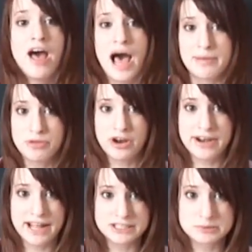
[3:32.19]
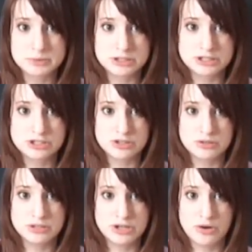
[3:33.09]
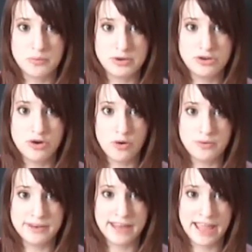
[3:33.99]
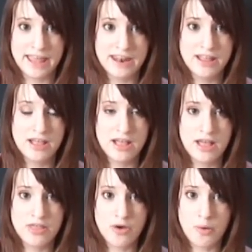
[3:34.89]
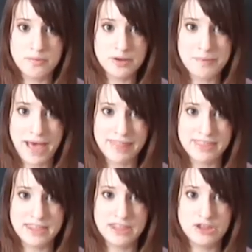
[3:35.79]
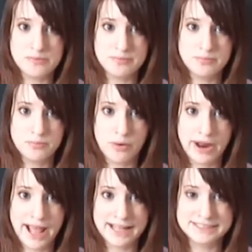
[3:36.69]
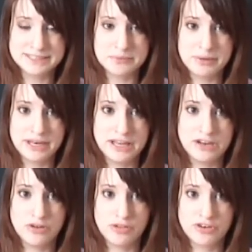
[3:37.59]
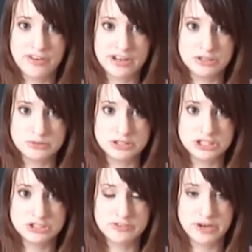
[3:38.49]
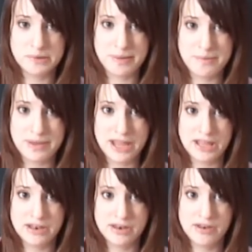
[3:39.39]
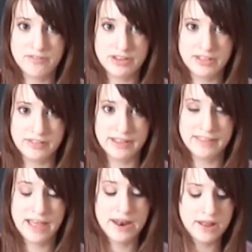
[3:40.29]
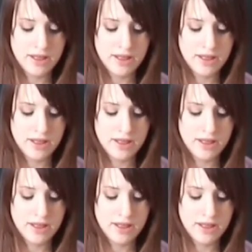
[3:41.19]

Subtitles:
I'm not an expert, so you know, when you go to get the homeopathy, you want to ask somebody, you know, the correct dosage for your baby and everything like that.